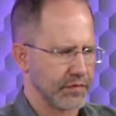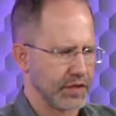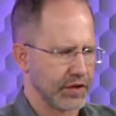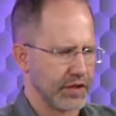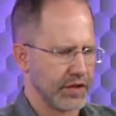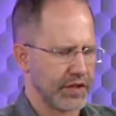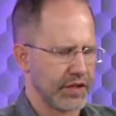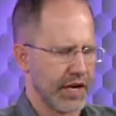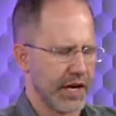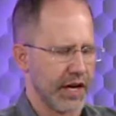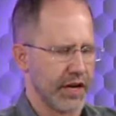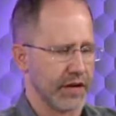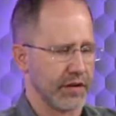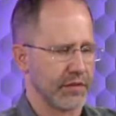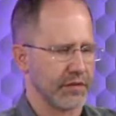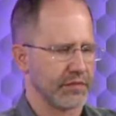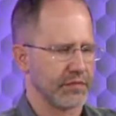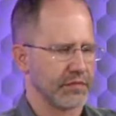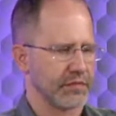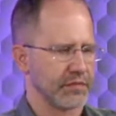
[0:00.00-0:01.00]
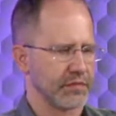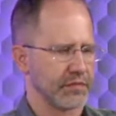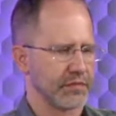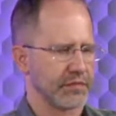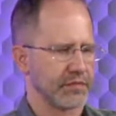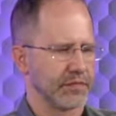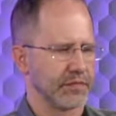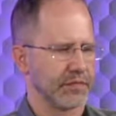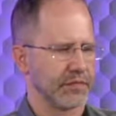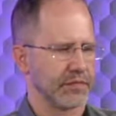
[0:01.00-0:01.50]
Look at that.
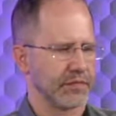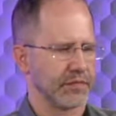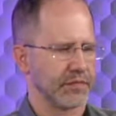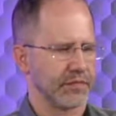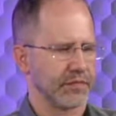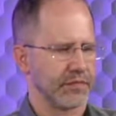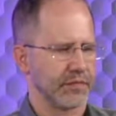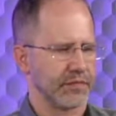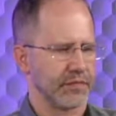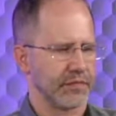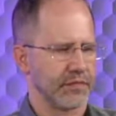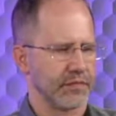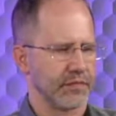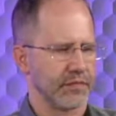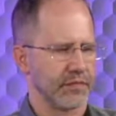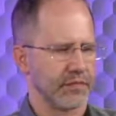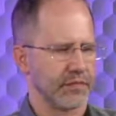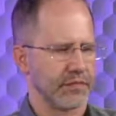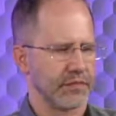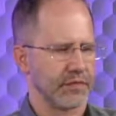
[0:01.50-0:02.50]
Beautiful.